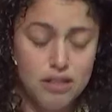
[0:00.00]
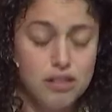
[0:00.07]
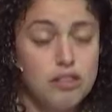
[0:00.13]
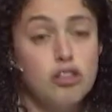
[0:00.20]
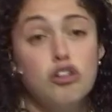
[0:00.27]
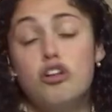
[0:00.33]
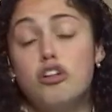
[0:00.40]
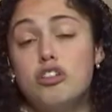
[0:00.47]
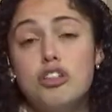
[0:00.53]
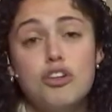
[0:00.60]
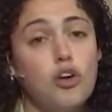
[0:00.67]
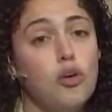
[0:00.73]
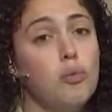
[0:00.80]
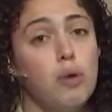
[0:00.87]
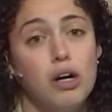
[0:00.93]
The nursing
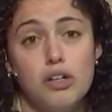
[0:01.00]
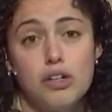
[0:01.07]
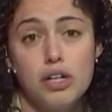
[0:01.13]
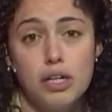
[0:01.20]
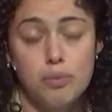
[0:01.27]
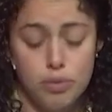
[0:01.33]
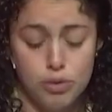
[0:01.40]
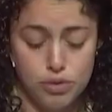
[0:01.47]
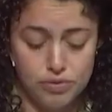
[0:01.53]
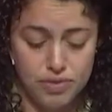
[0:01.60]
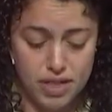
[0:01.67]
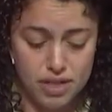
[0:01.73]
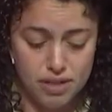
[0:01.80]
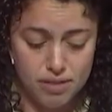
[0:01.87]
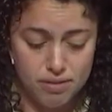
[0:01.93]
home already approved
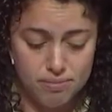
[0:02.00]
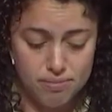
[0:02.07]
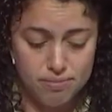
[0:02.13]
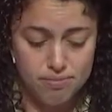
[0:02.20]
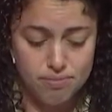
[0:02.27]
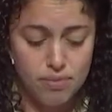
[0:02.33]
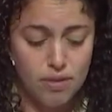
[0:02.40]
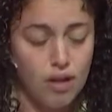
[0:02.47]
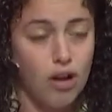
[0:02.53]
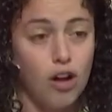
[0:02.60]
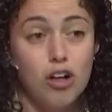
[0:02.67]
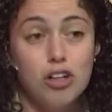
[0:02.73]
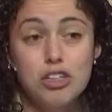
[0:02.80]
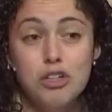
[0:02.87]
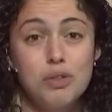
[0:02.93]
it.
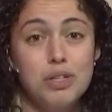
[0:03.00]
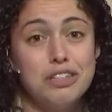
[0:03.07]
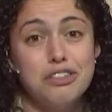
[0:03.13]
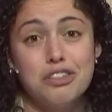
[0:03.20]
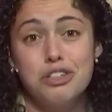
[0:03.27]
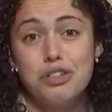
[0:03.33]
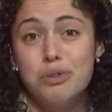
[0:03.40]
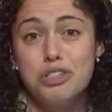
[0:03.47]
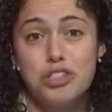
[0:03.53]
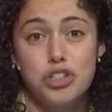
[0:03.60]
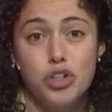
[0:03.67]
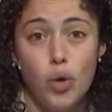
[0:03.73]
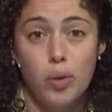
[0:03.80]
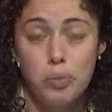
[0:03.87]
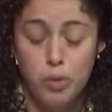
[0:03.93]
All you need to do is
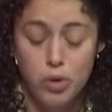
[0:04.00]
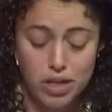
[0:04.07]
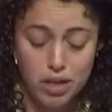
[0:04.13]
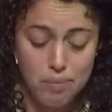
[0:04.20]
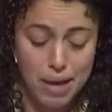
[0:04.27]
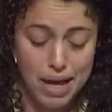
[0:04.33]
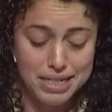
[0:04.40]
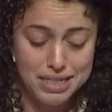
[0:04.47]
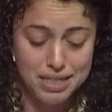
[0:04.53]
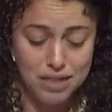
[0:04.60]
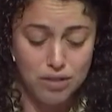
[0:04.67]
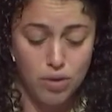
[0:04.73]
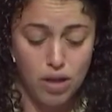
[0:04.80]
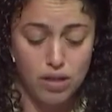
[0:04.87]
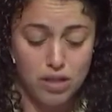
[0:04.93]
show up wearing a mask and
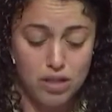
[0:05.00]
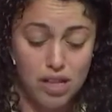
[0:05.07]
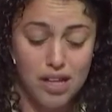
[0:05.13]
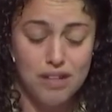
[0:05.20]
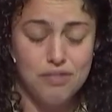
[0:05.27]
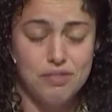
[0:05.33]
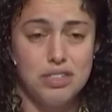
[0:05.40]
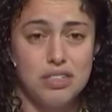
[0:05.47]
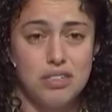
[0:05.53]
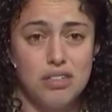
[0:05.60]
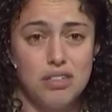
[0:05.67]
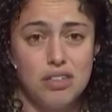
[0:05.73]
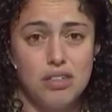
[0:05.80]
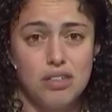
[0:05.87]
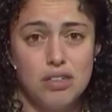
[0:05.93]
gloves.
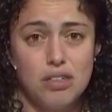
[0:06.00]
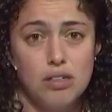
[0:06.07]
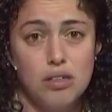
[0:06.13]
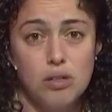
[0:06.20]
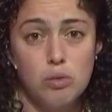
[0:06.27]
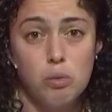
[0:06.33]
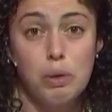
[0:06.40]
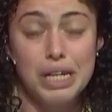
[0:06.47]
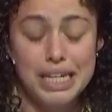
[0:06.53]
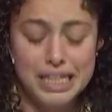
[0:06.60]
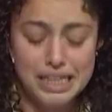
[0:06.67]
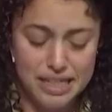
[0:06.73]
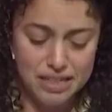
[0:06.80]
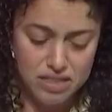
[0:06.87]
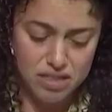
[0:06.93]
We need
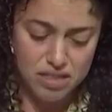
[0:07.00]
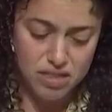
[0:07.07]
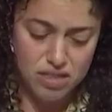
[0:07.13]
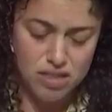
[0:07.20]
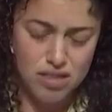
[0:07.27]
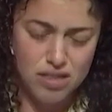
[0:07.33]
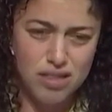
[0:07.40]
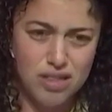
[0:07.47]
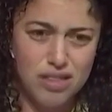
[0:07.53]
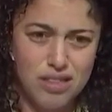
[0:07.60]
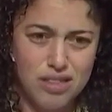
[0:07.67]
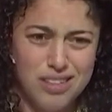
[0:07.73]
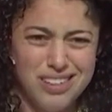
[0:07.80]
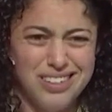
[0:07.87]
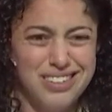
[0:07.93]
this."
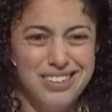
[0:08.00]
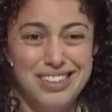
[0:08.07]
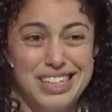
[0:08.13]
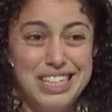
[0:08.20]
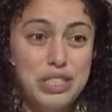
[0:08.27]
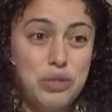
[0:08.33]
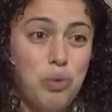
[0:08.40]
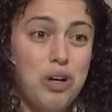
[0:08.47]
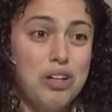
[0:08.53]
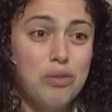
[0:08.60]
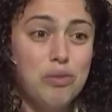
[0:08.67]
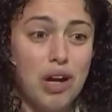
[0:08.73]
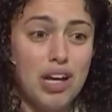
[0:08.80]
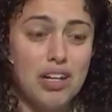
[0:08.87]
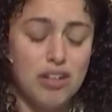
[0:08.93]
Is one
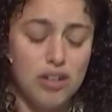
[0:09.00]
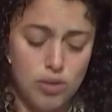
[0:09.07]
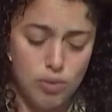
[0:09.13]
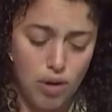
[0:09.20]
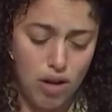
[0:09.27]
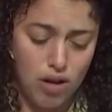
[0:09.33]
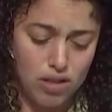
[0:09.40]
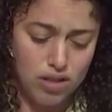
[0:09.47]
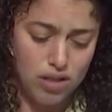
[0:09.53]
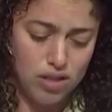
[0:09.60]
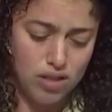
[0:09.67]
right or wrong?